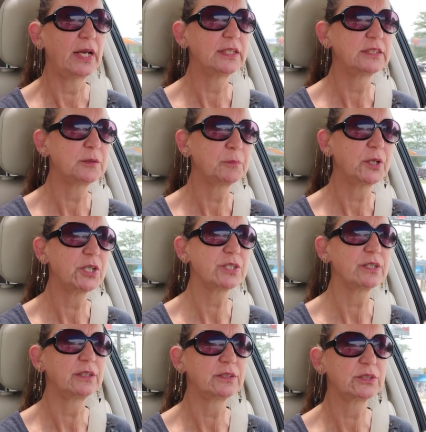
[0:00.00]
and some
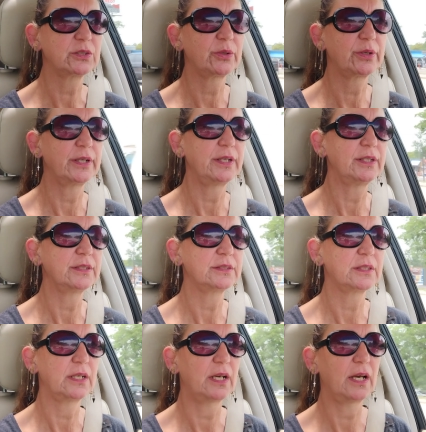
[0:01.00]
personal
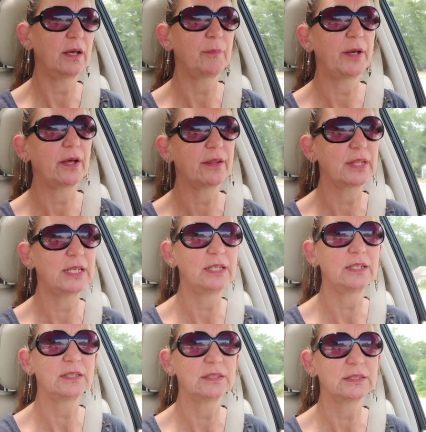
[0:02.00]
stories about
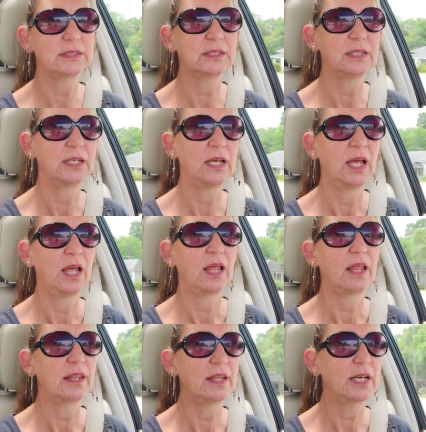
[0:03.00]
things
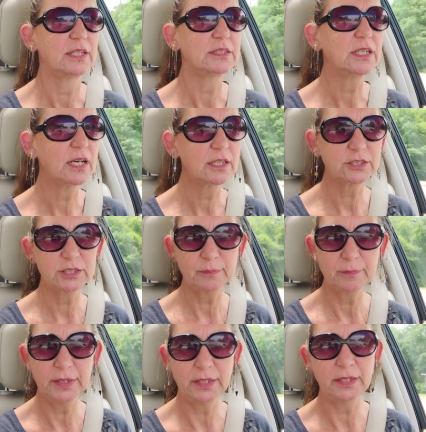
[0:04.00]
that touched
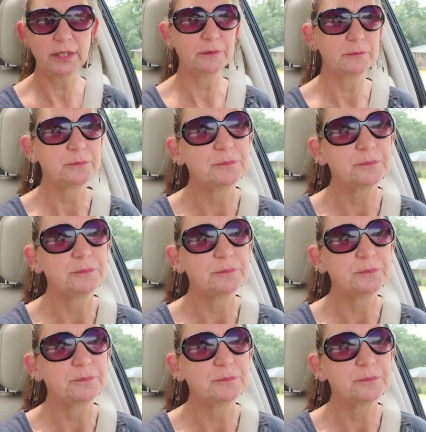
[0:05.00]
me